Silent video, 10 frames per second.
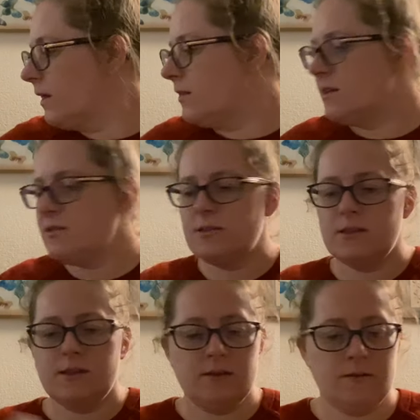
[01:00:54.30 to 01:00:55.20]
this
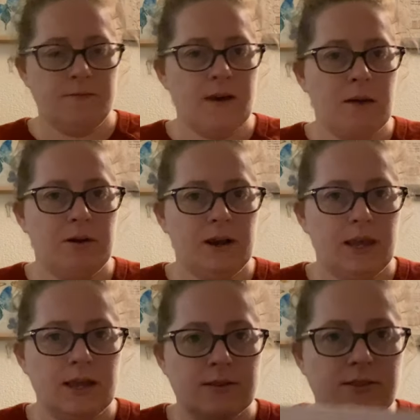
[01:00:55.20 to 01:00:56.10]

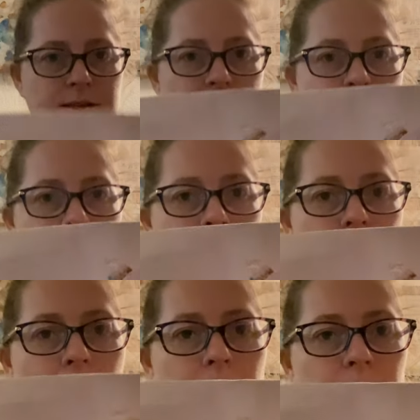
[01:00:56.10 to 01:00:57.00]
fabric is 16
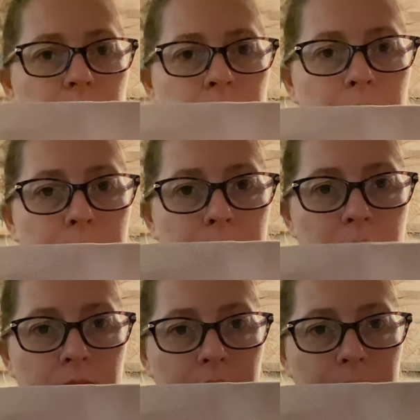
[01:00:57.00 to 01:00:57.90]
count plum
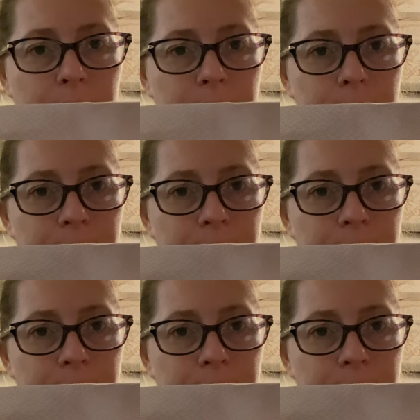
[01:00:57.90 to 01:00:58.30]
pudding.